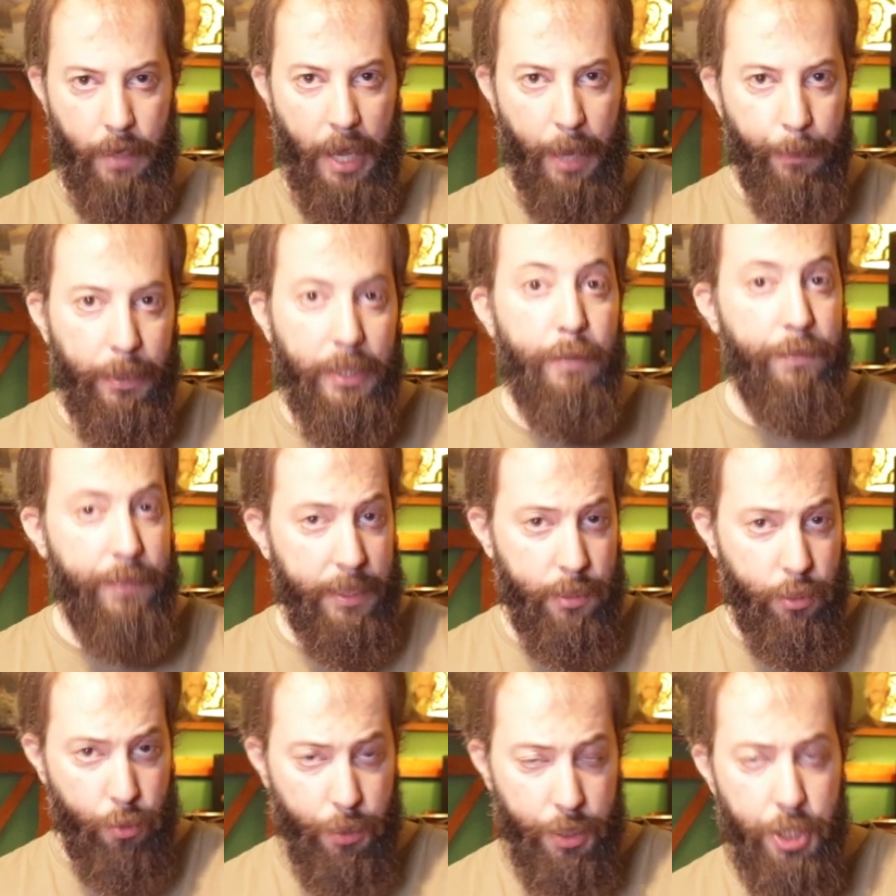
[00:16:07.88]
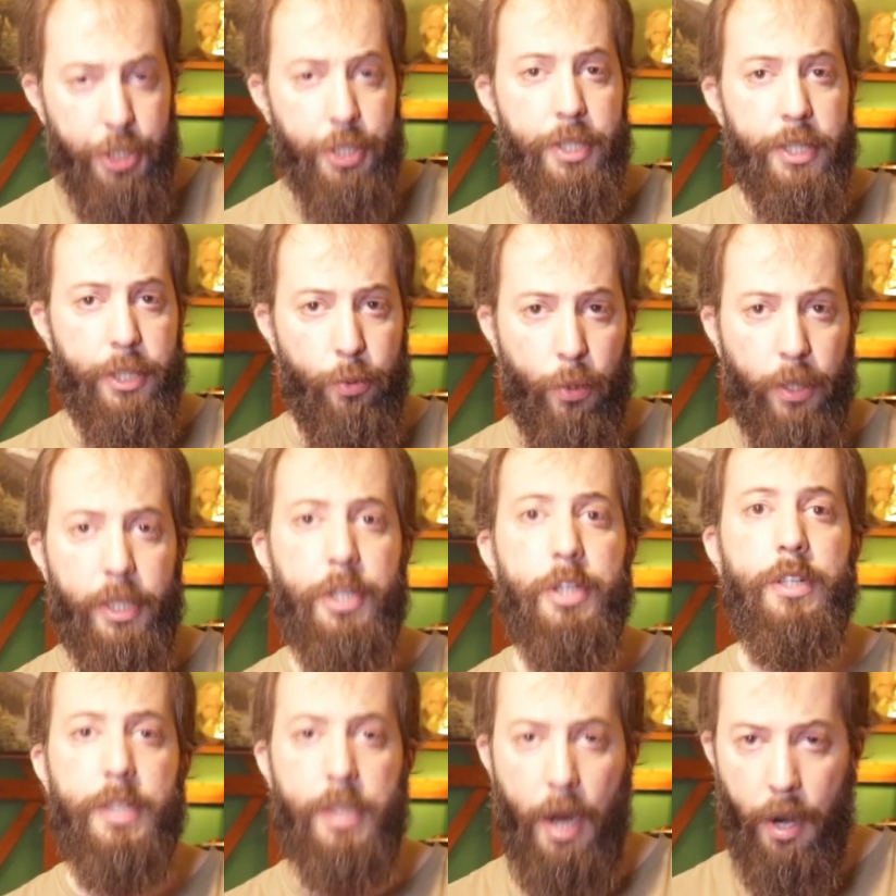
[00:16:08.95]
I believe that traditions and
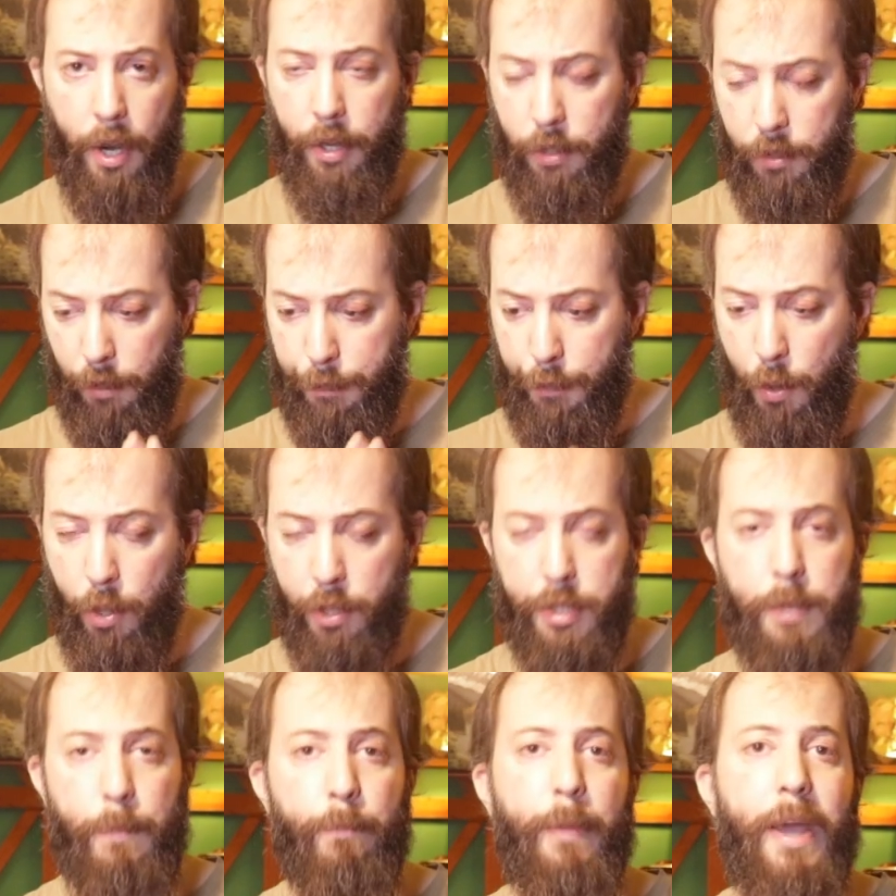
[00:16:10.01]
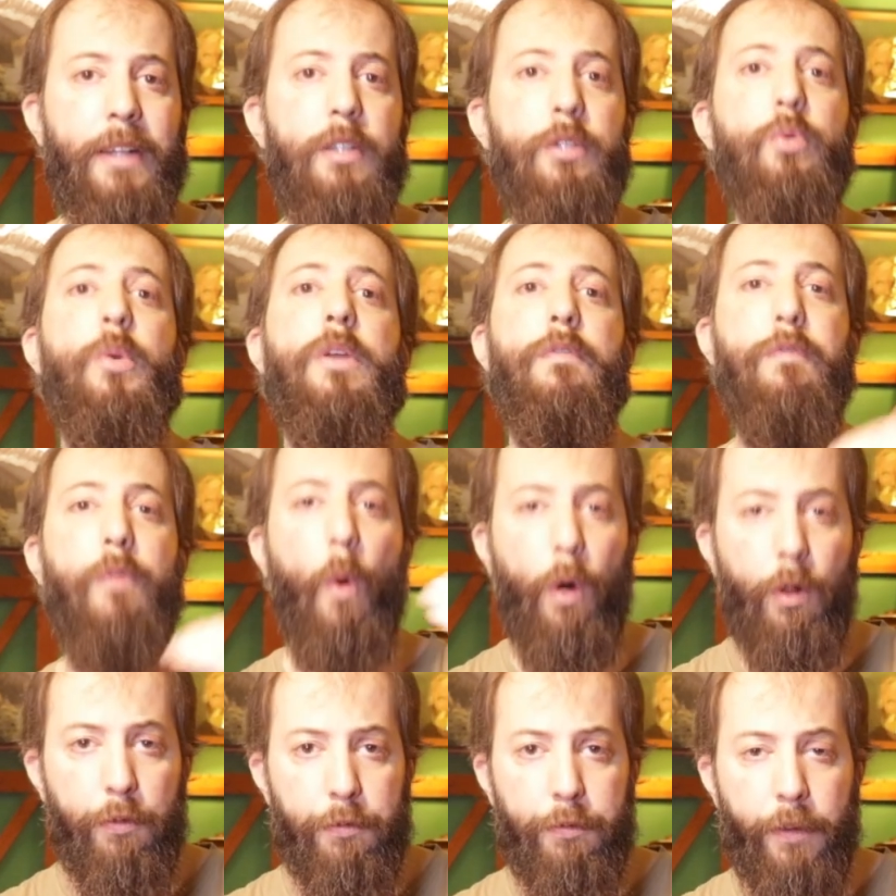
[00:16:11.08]
religions are, of course, meant to
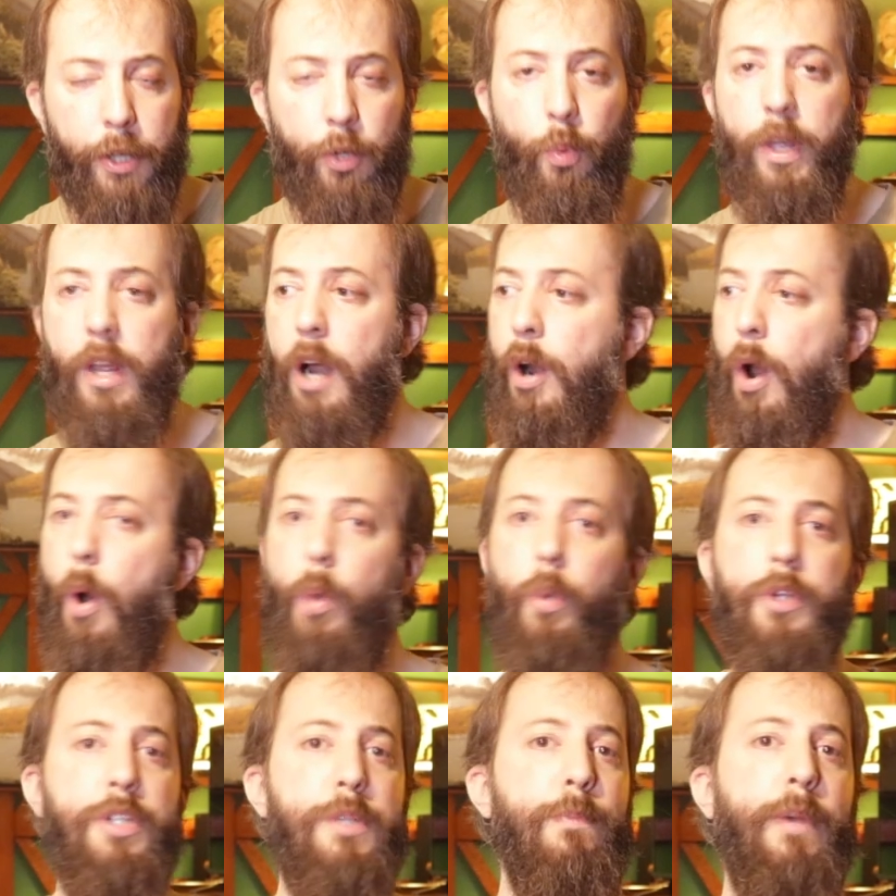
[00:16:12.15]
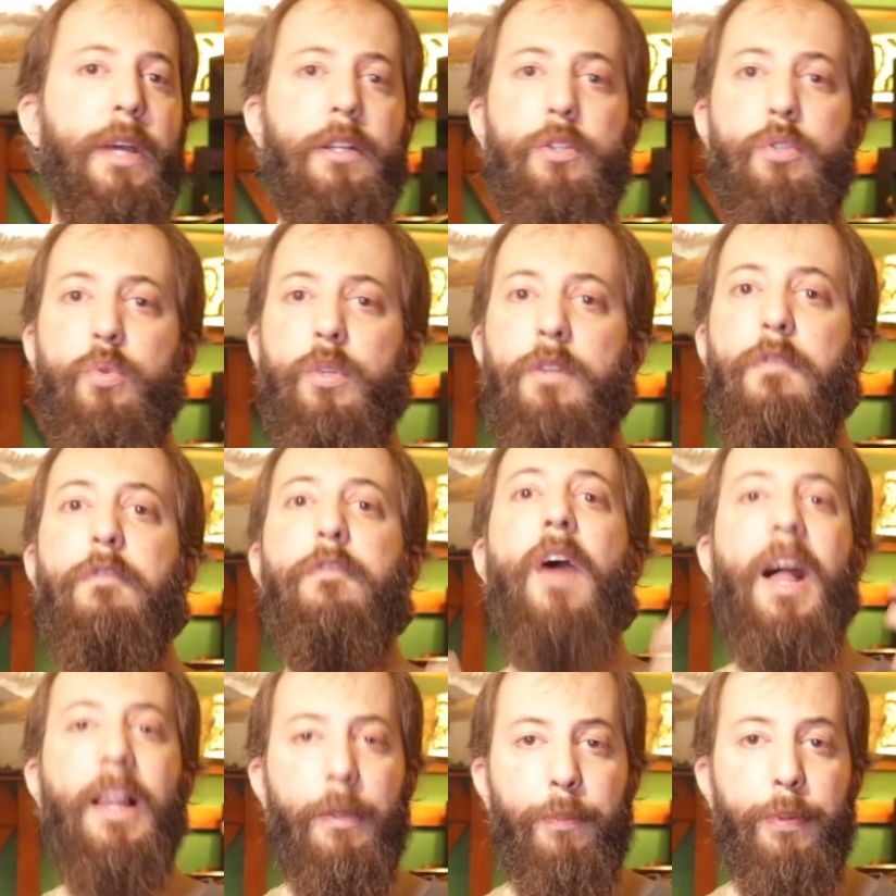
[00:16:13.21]
evolve, and we are always meant to
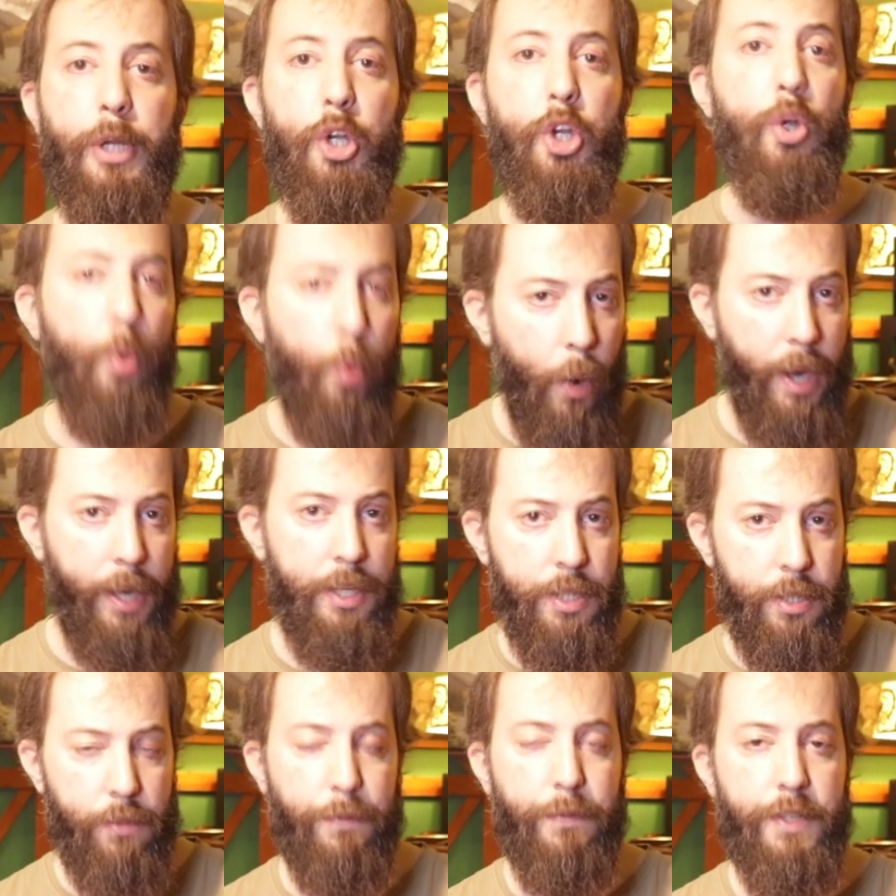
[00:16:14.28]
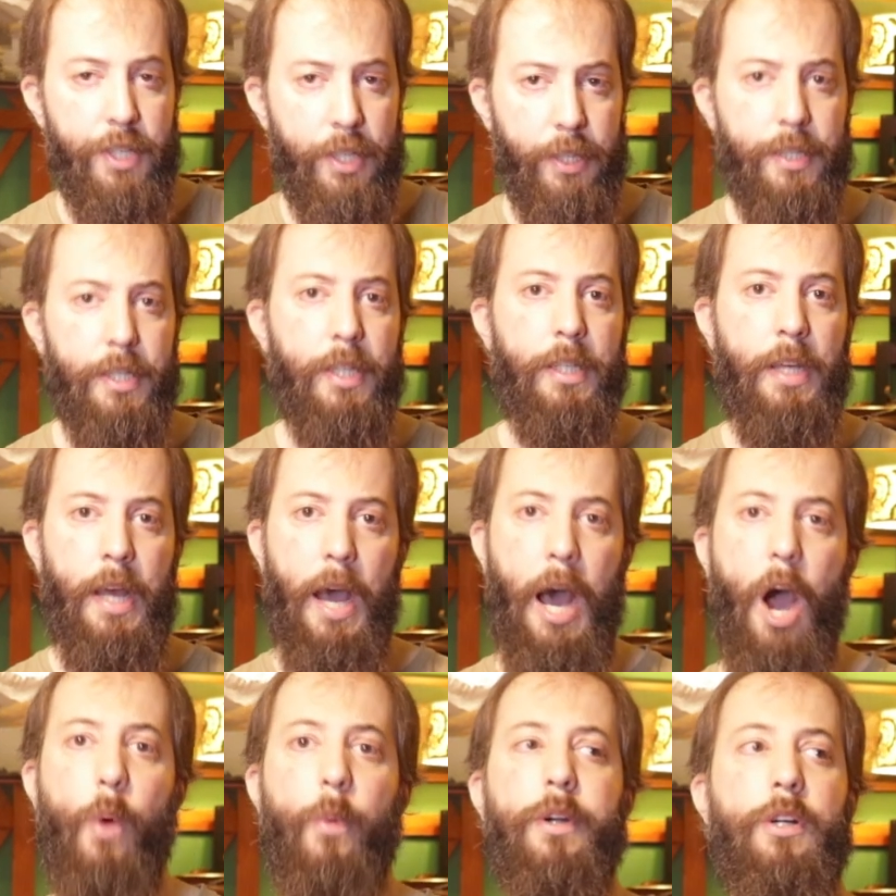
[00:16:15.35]
develop new ways to facilitate
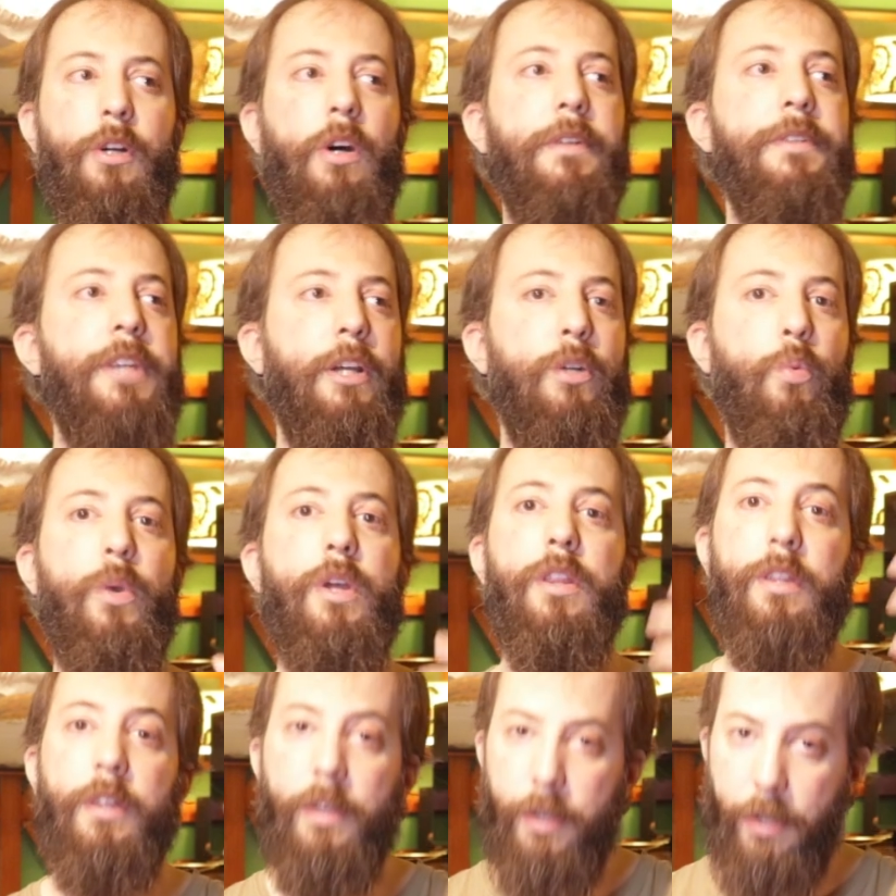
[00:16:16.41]
our contact with